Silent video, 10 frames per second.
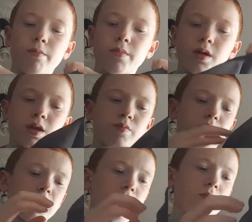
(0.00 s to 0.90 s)
to
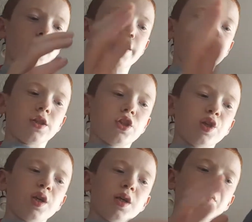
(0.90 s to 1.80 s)
protect my
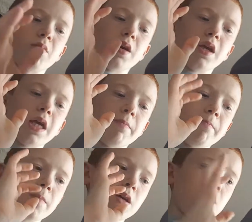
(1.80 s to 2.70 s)
chin, my
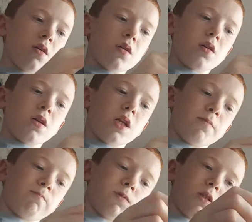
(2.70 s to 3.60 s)

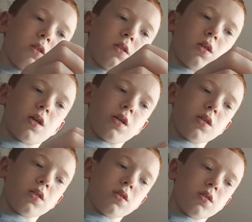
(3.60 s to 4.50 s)
lips,
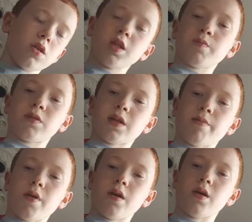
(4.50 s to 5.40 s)
and not to protect
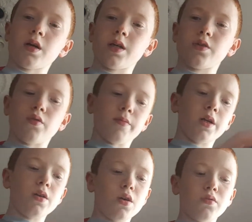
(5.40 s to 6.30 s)
my eyes or my
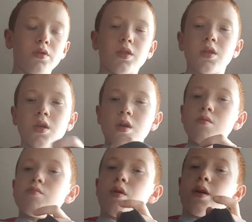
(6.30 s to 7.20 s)
nose.
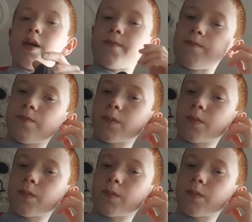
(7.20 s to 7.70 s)
But I'm